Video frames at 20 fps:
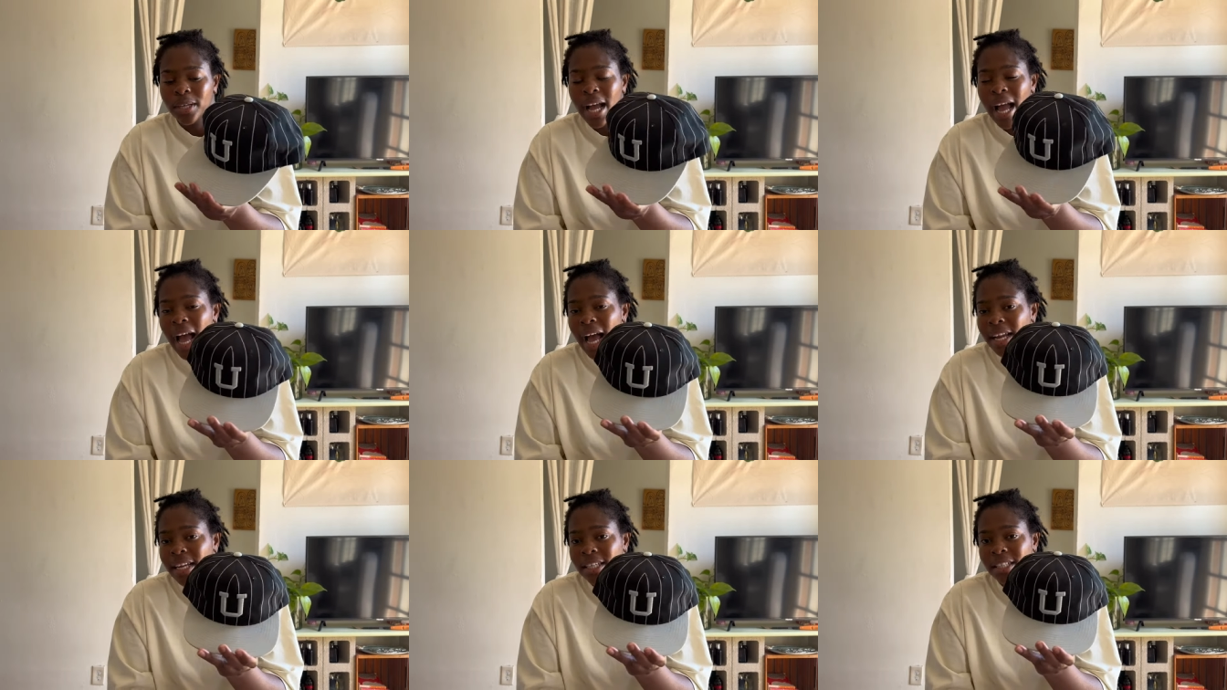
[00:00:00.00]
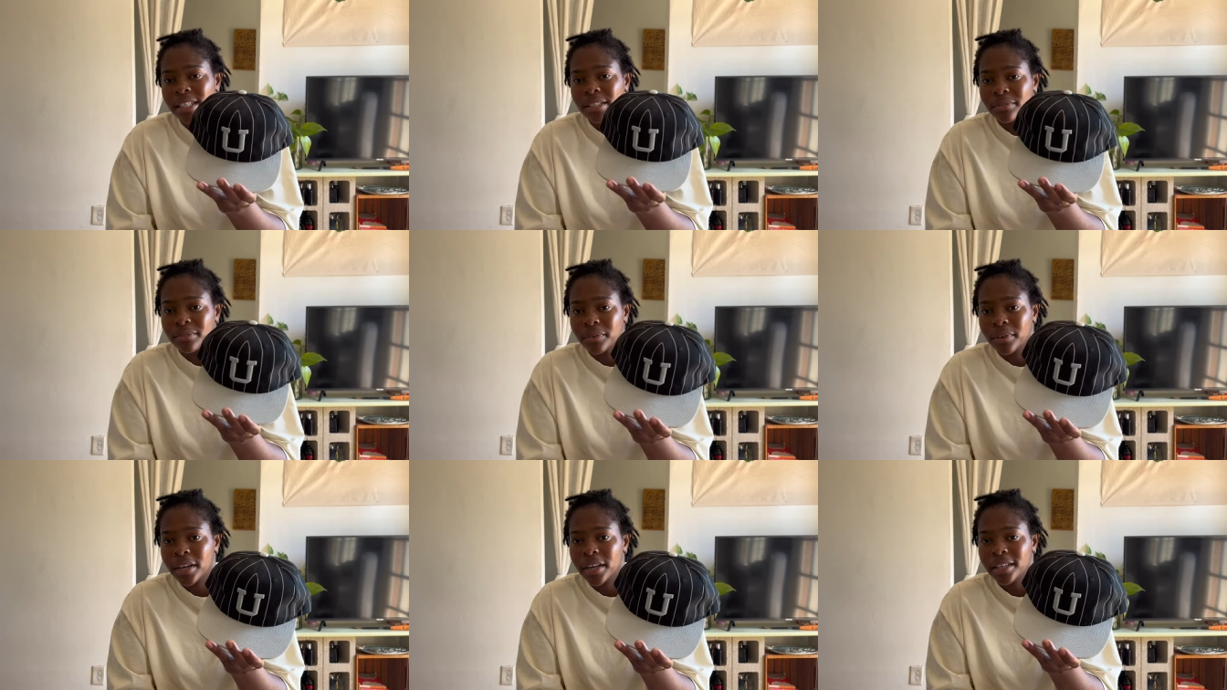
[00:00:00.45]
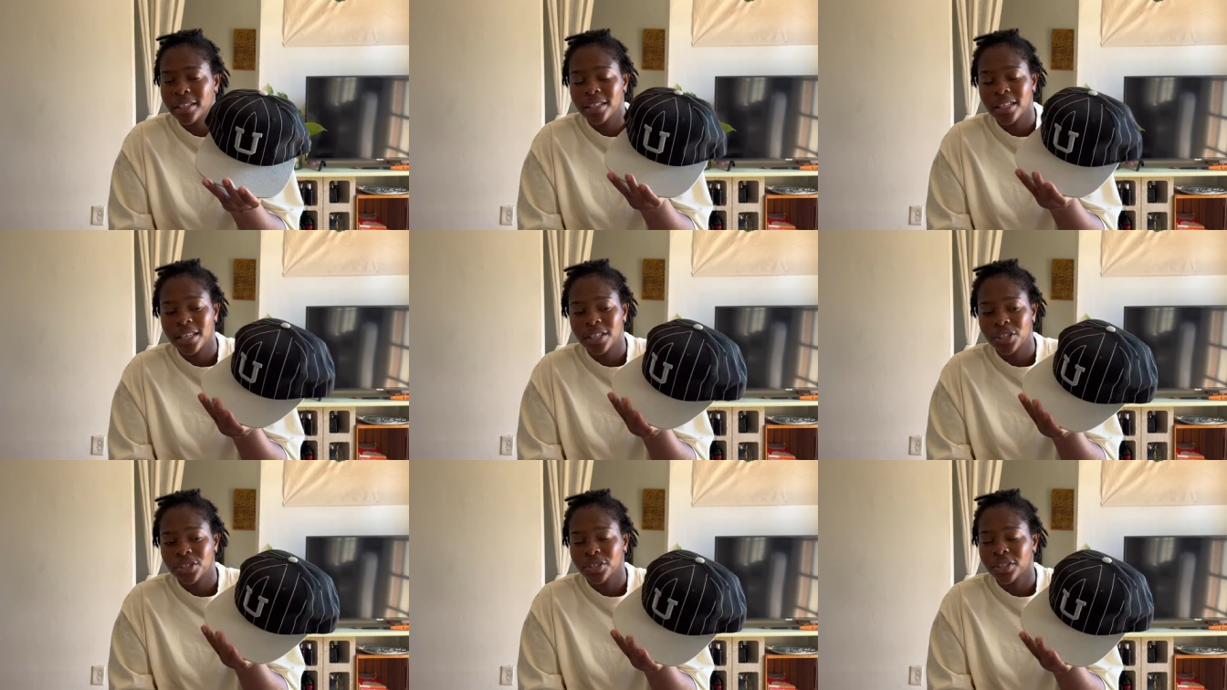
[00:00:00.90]
add a different
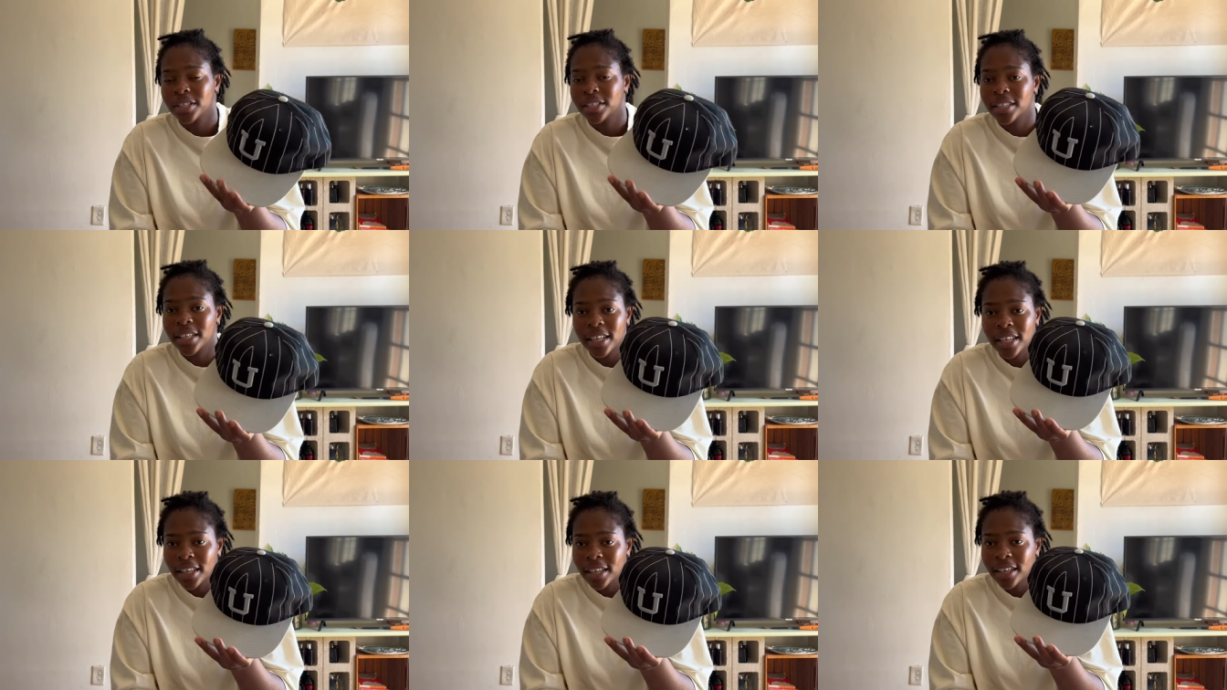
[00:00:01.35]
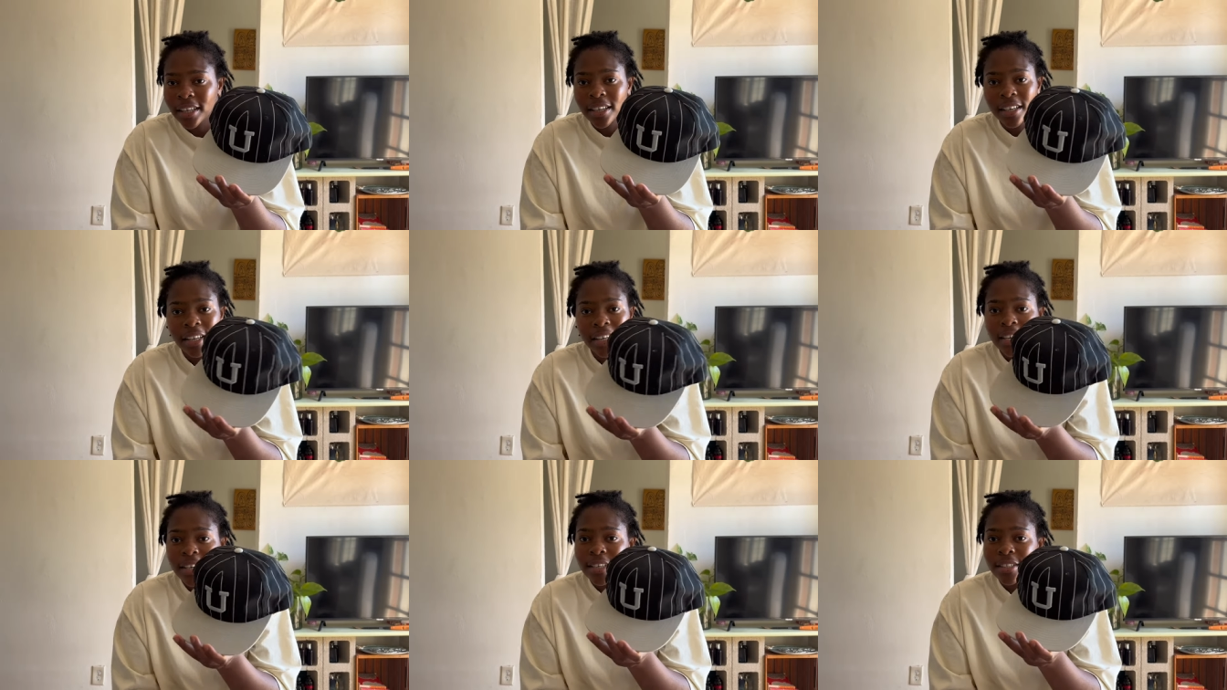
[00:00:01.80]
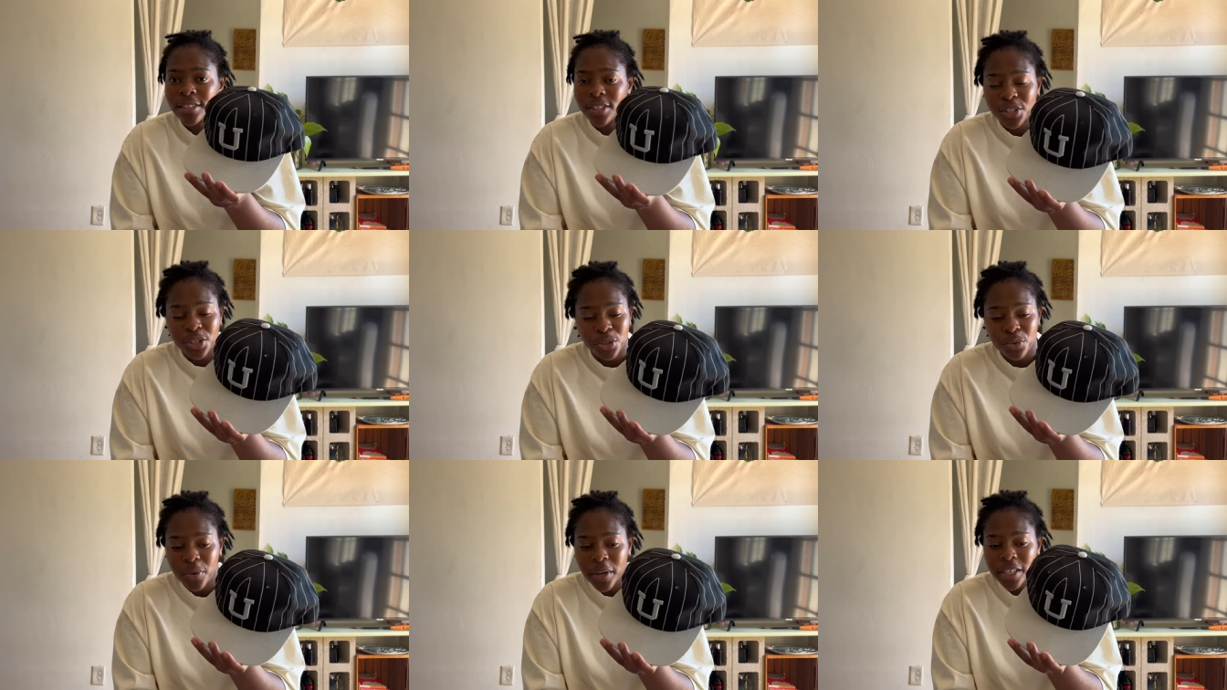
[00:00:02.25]
interesting
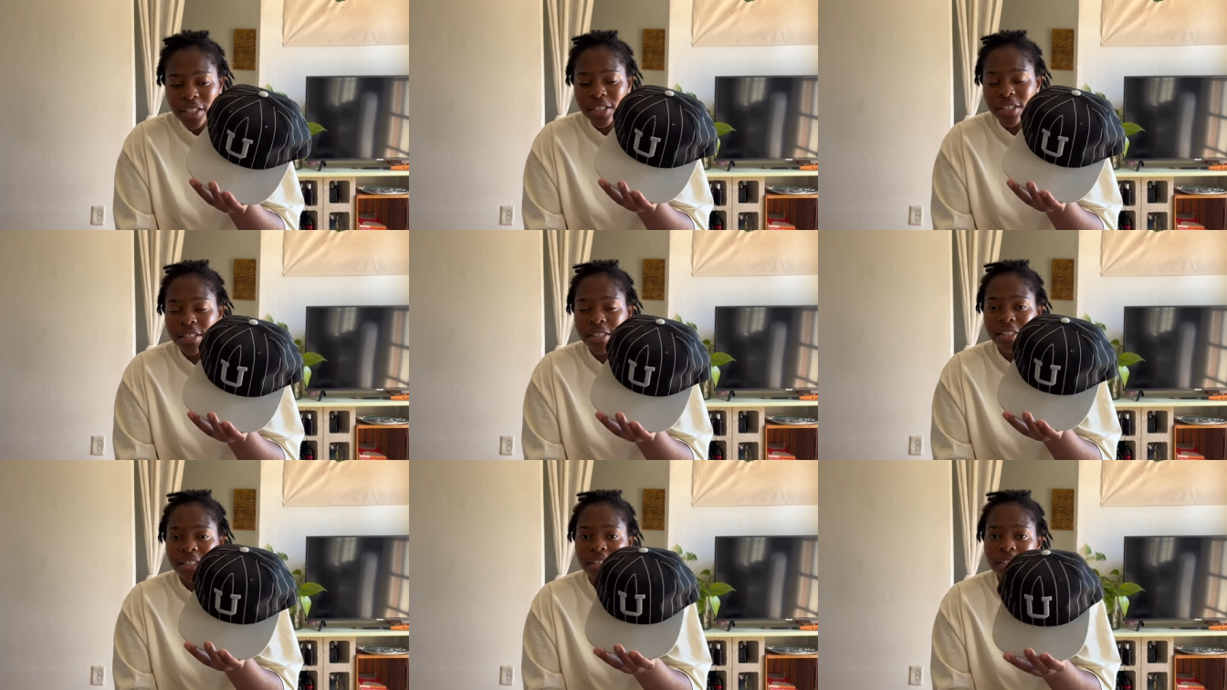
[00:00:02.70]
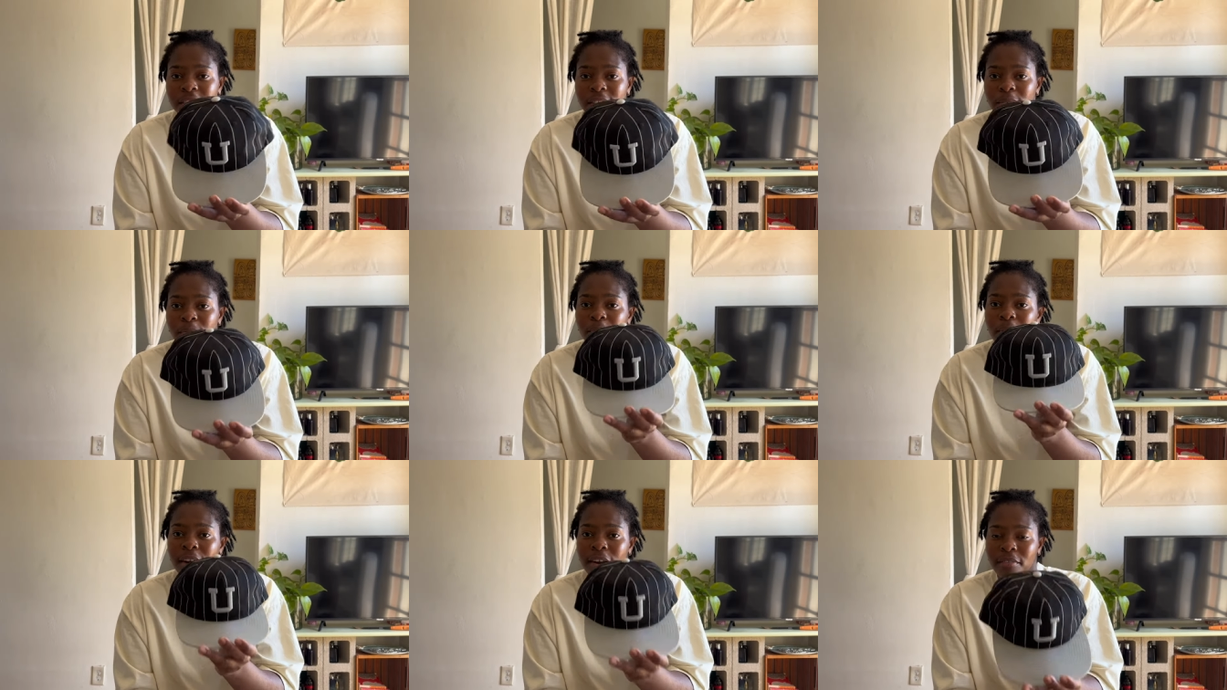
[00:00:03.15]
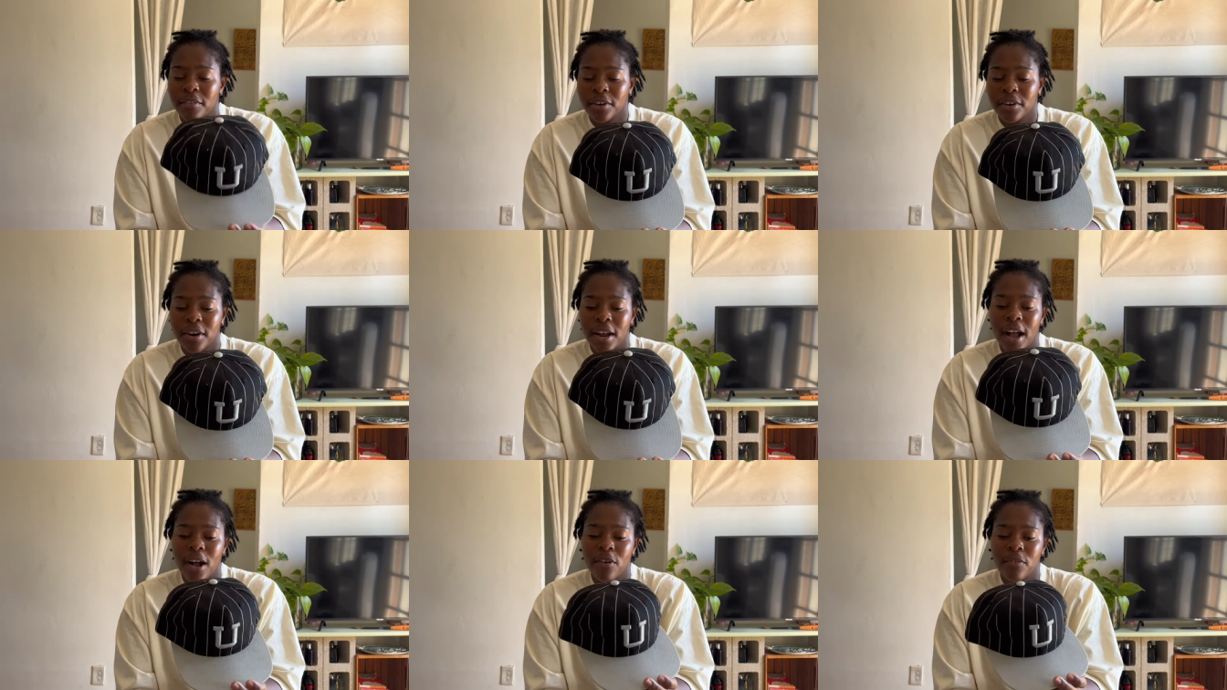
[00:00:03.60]
situation to whatever
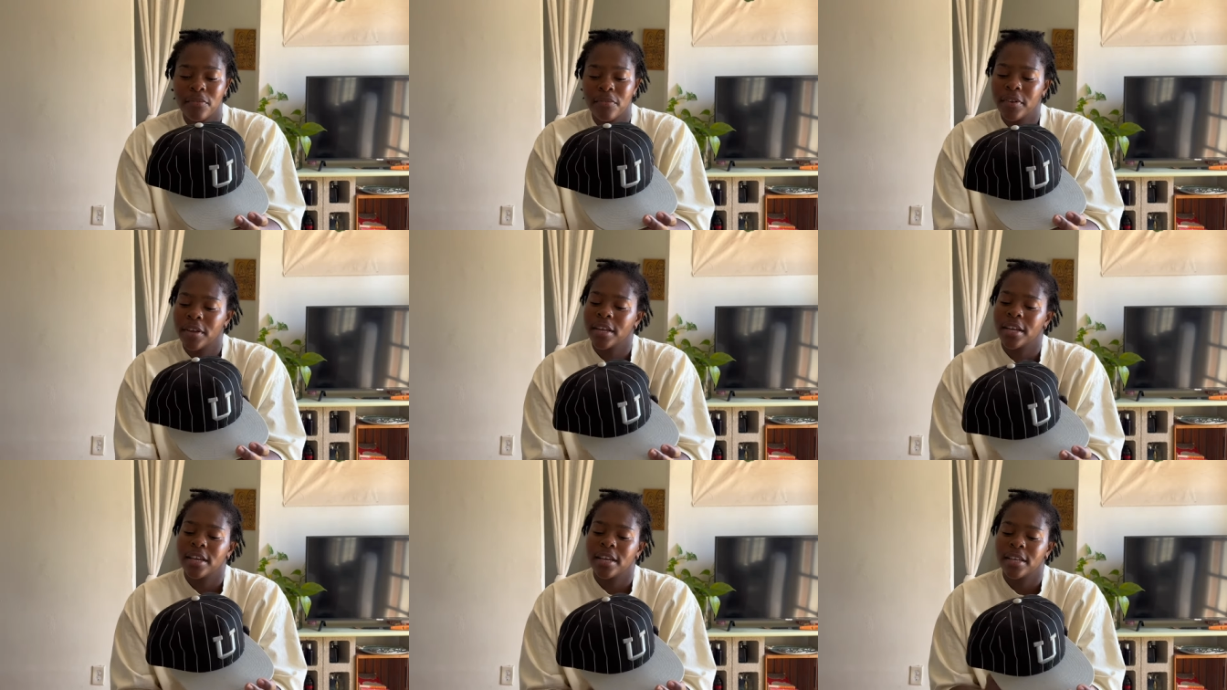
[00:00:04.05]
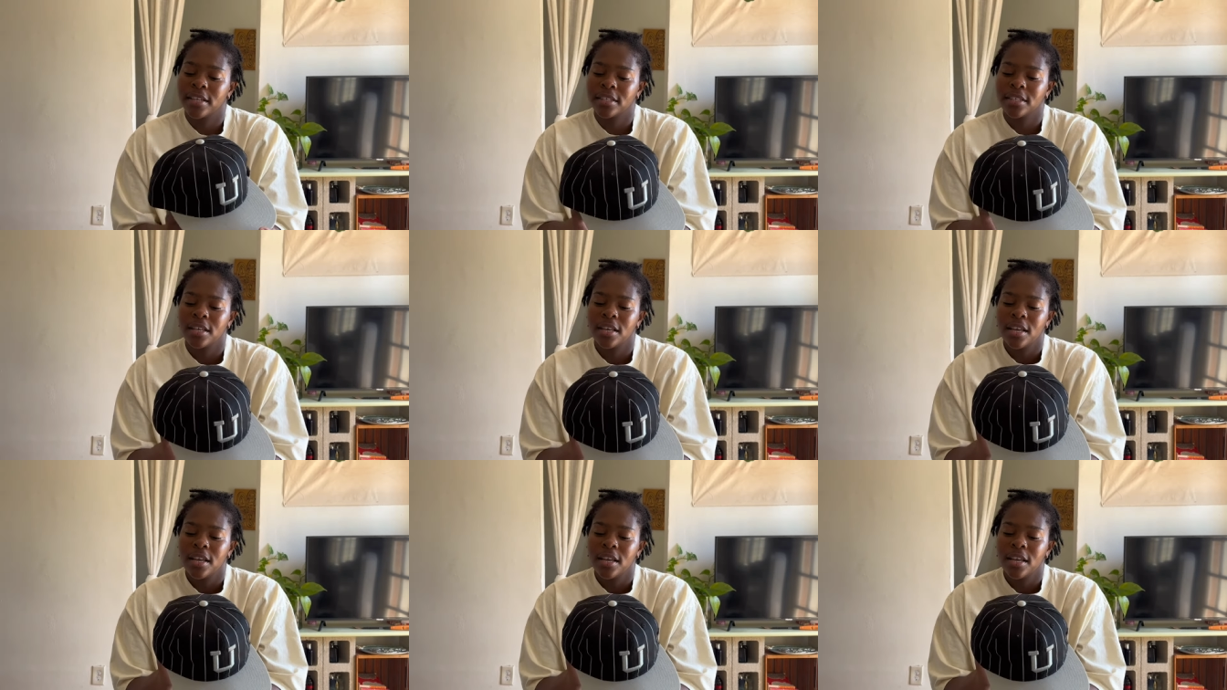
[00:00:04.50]
your outfit is.